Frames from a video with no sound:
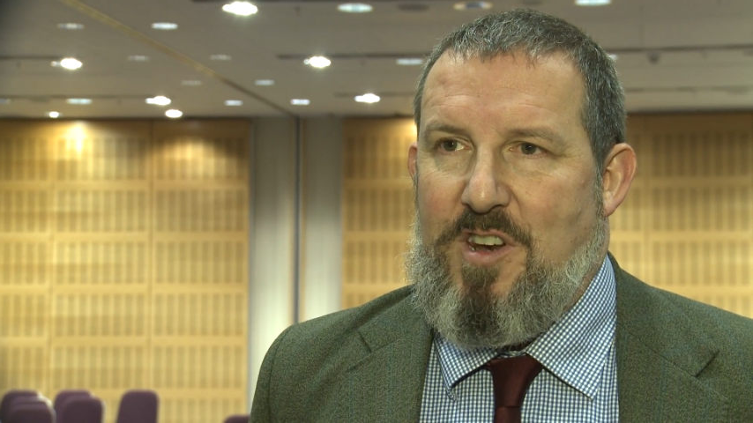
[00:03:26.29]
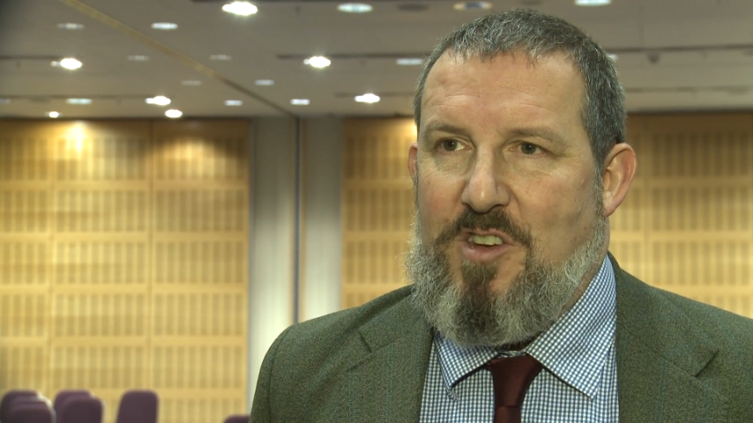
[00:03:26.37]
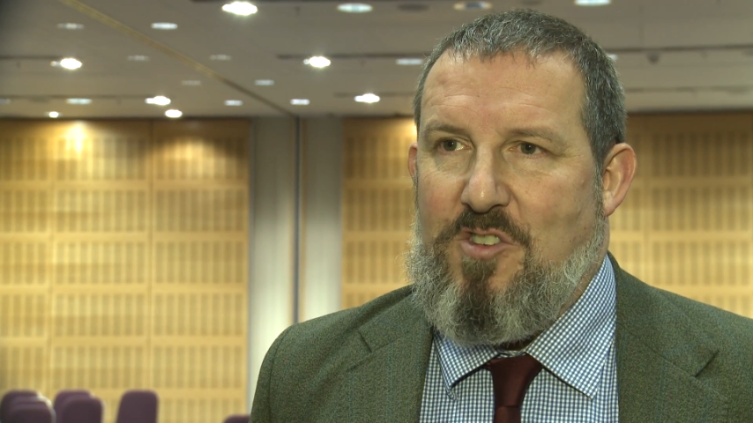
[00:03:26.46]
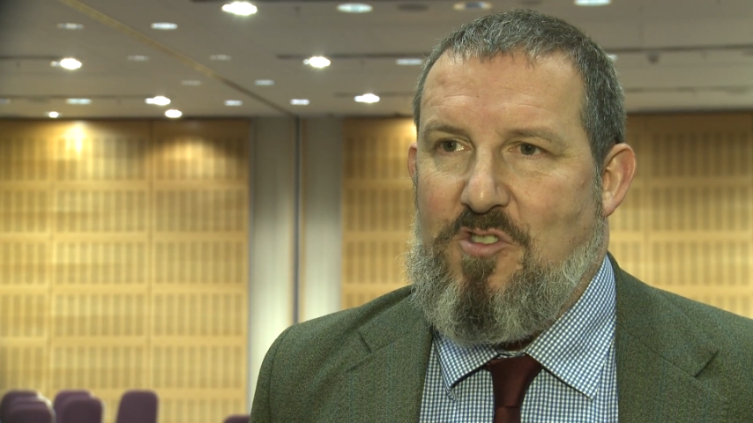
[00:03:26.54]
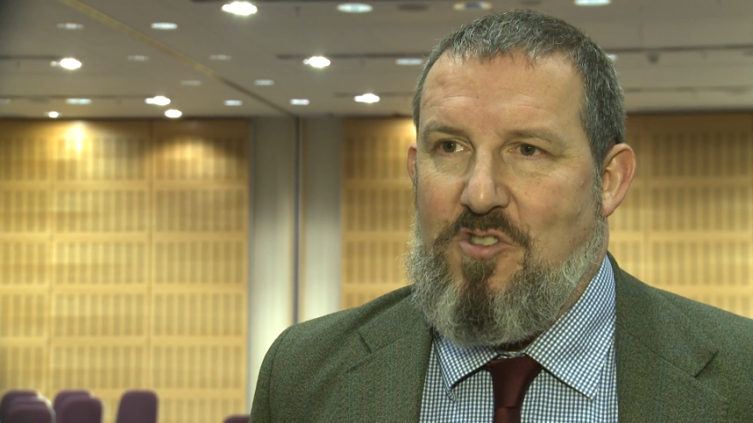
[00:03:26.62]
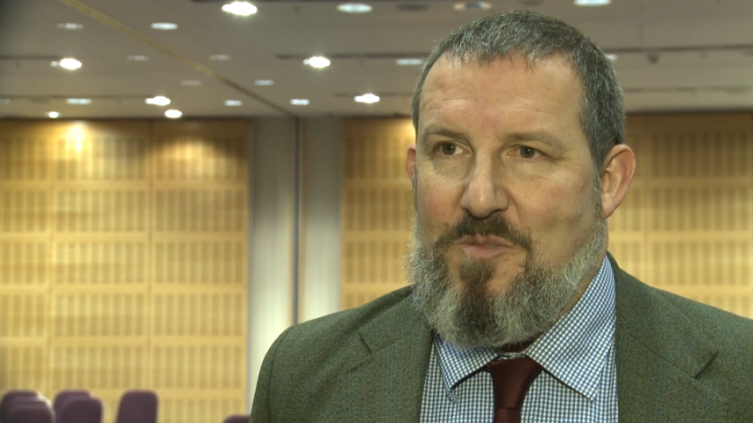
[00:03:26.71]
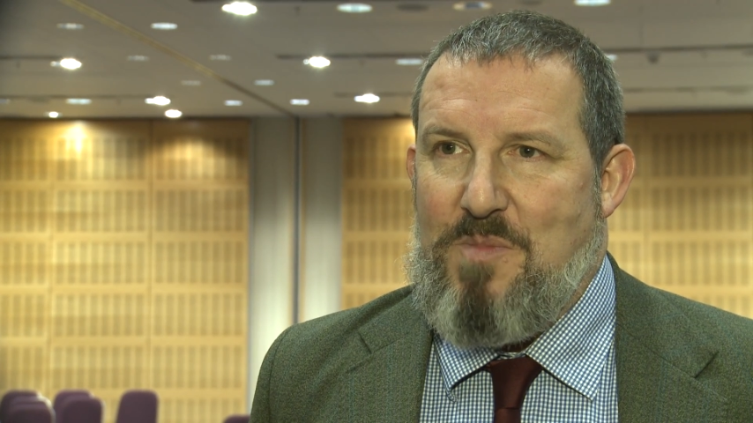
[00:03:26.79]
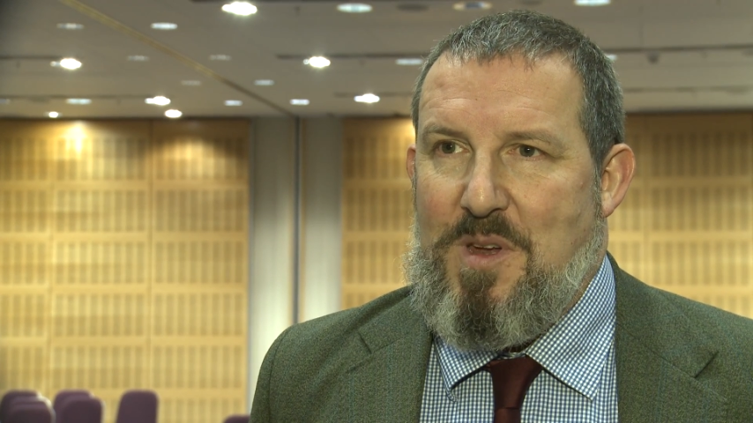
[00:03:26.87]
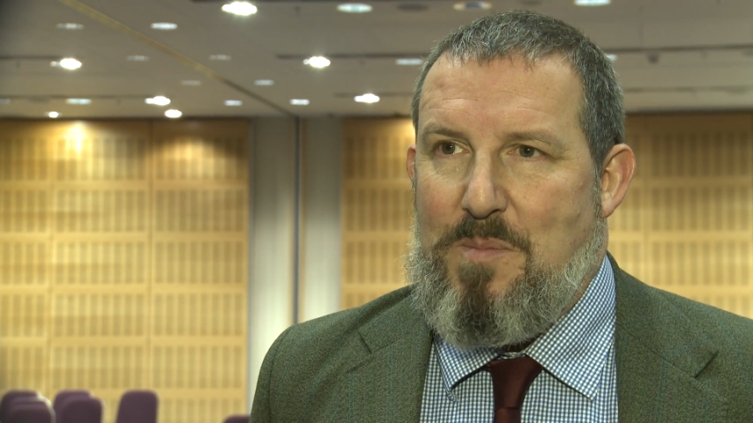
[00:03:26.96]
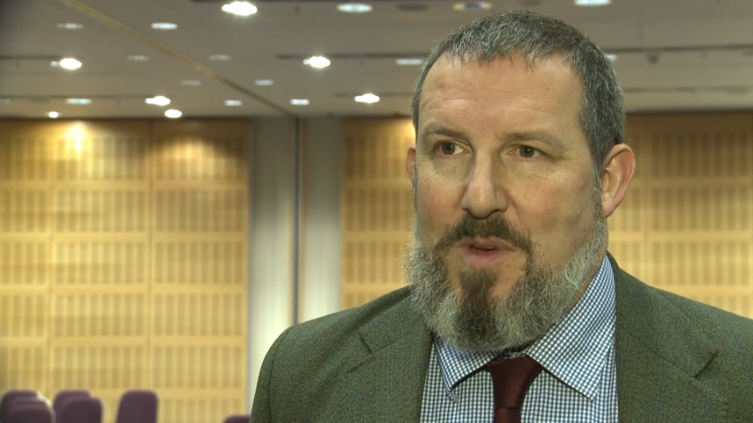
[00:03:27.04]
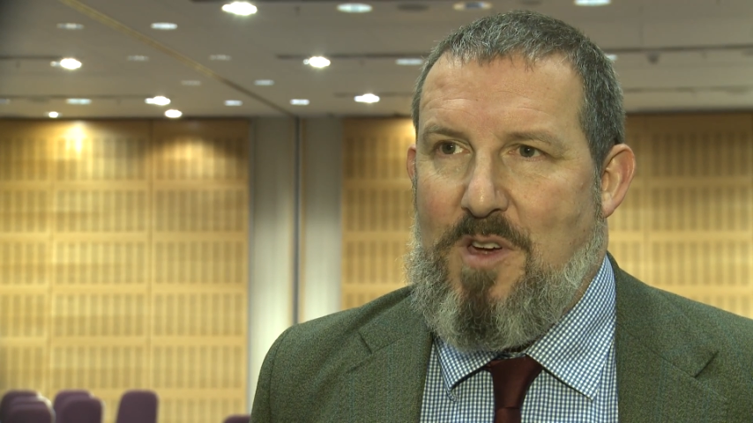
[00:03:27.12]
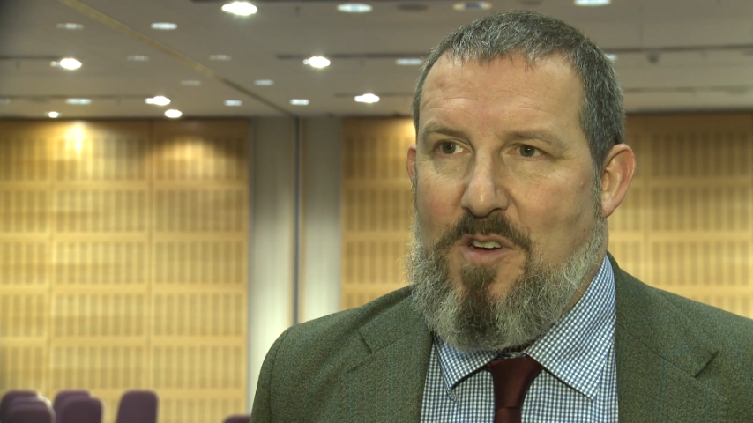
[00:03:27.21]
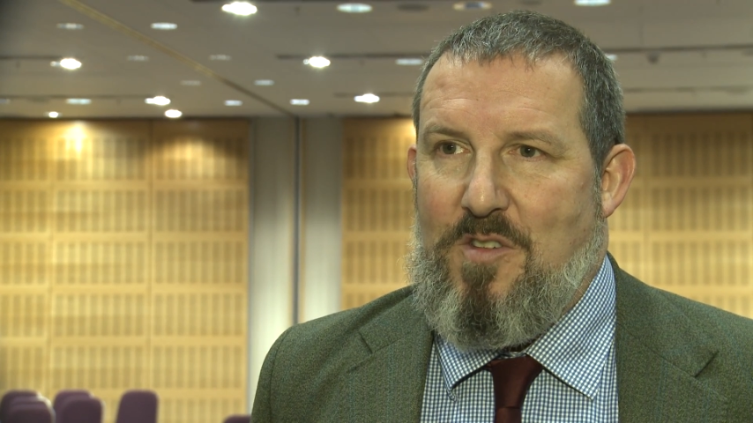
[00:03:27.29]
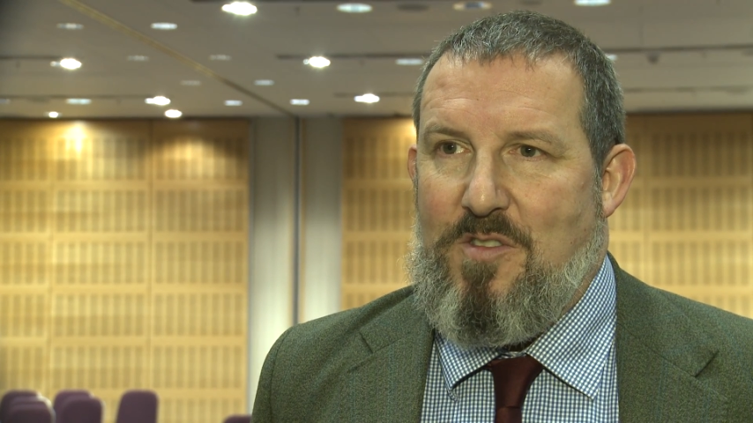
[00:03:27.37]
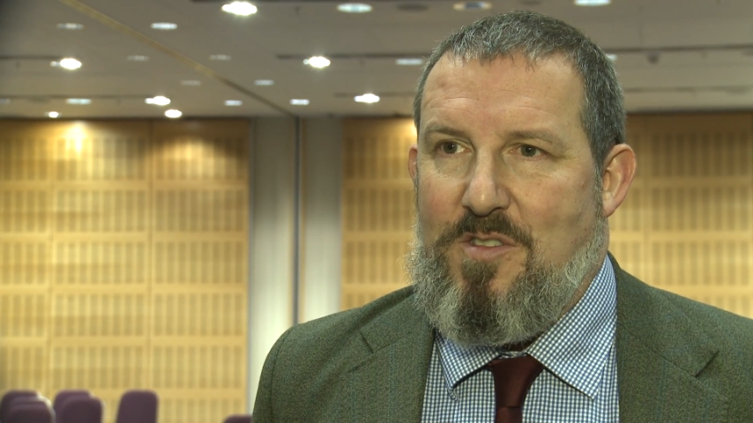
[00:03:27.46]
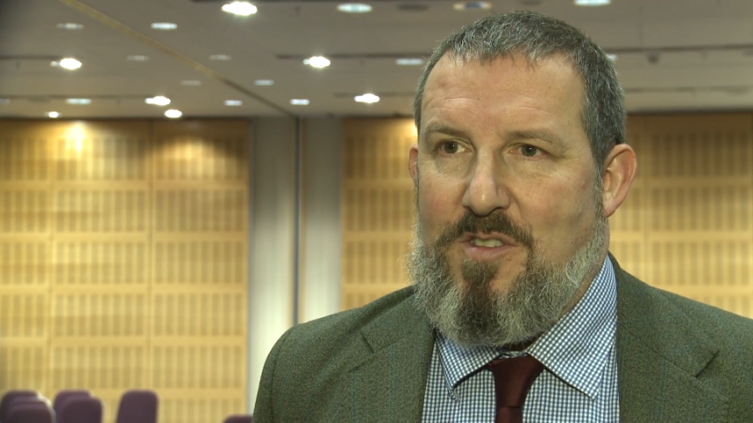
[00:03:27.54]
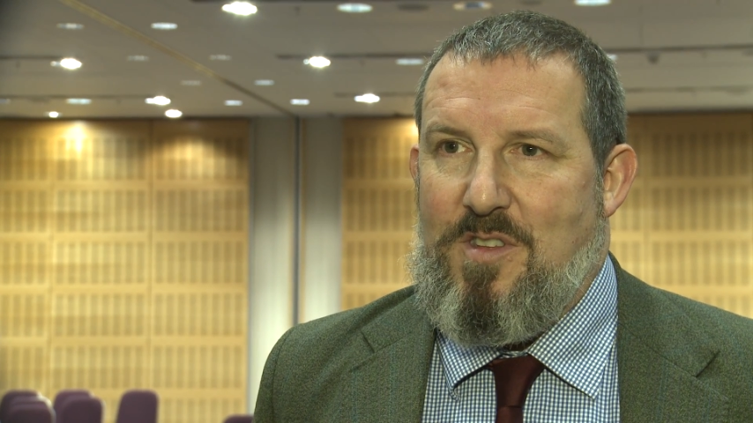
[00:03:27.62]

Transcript: and it shouldn't be beyond